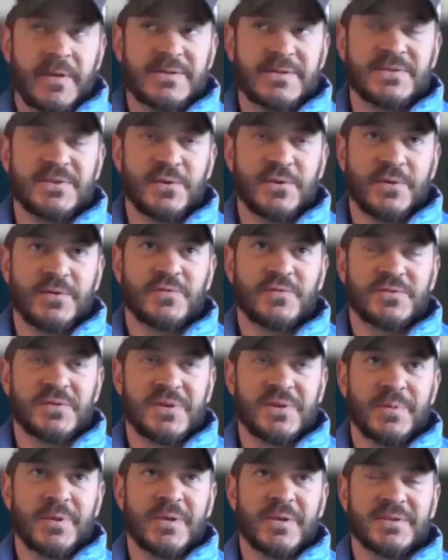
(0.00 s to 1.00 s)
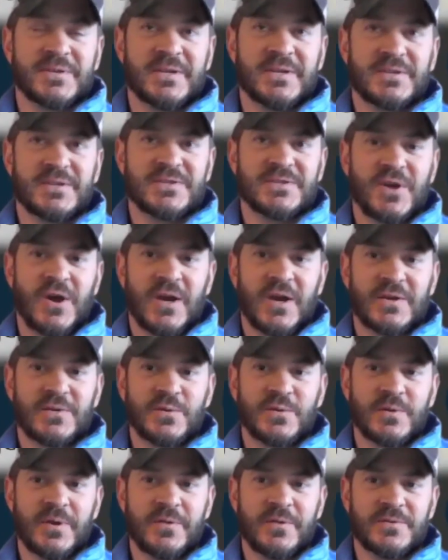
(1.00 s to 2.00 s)
that's so interesting because I just talked
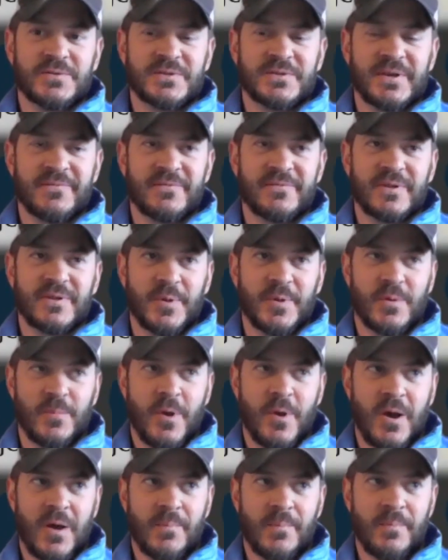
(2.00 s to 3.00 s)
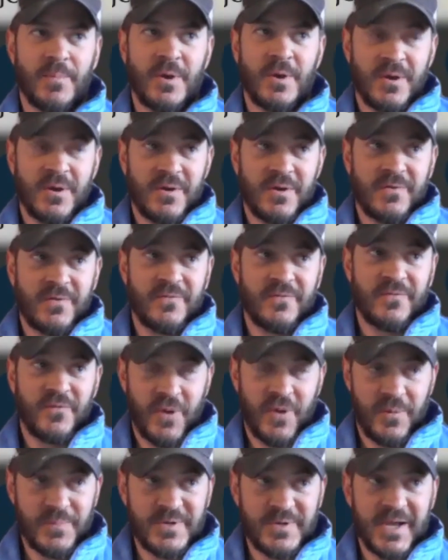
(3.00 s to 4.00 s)
to another Sanfilippo mom
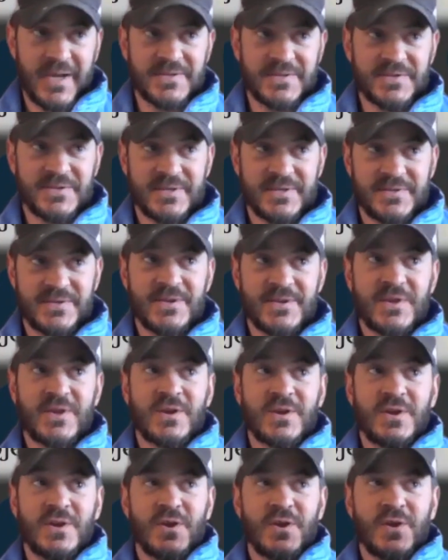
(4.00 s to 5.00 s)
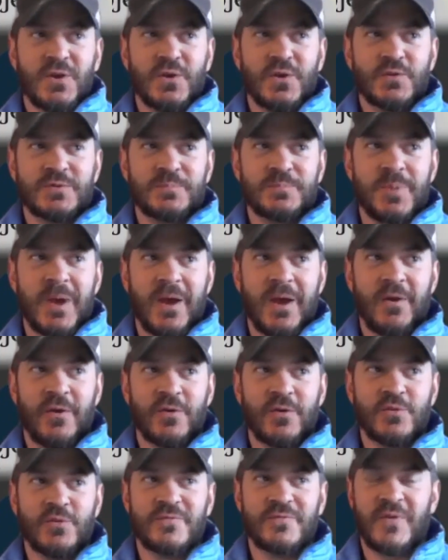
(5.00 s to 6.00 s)
from Texas whose
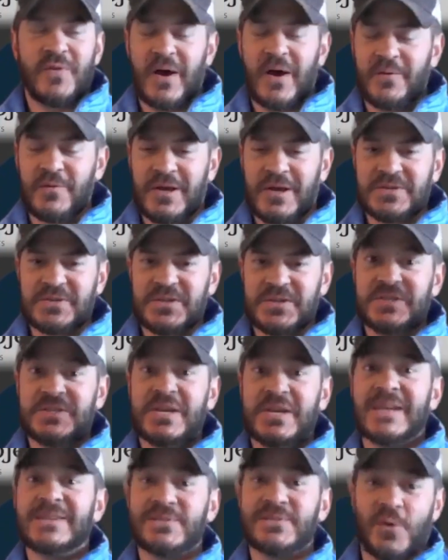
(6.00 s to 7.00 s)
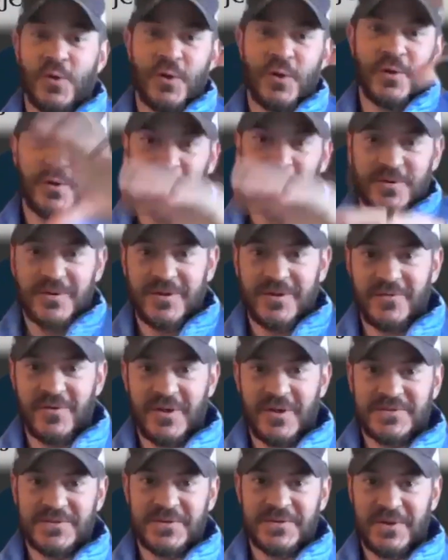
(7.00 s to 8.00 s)
father actually chased oil
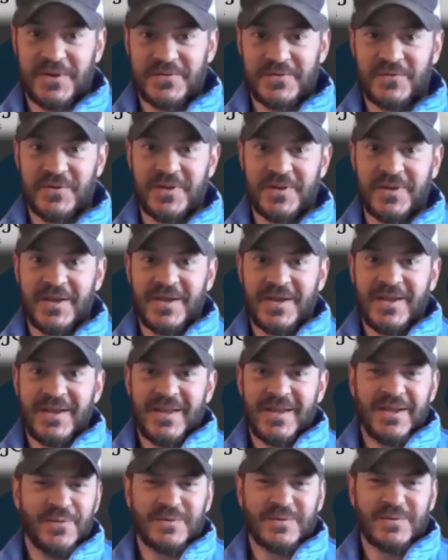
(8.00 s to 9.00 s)
across the country. It